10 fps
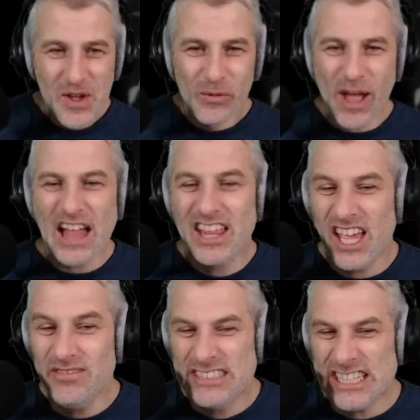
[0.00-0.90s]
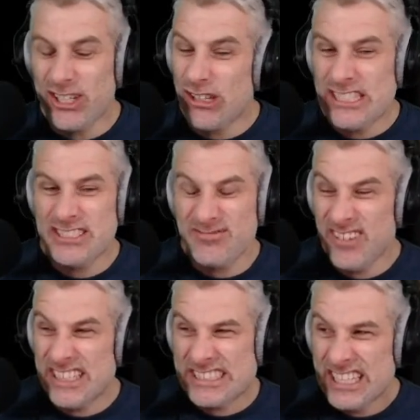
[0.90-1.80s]
welcome to
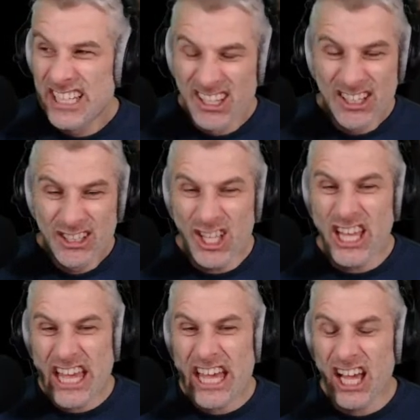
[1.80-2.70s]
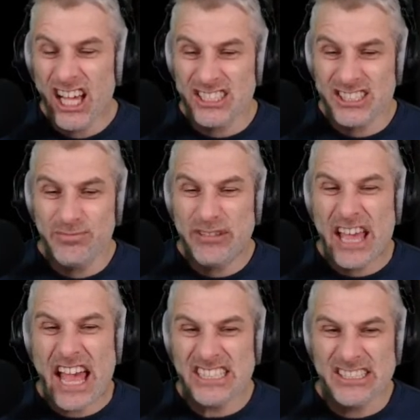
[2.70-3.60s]
Christmas. Oh,
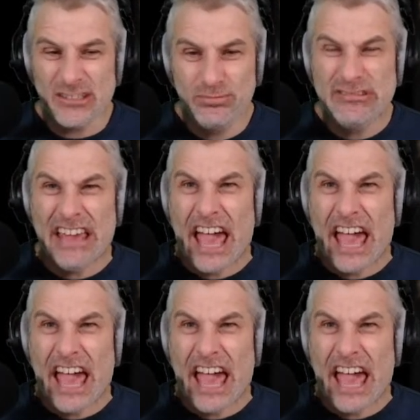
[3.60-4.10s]
surprise, surprise.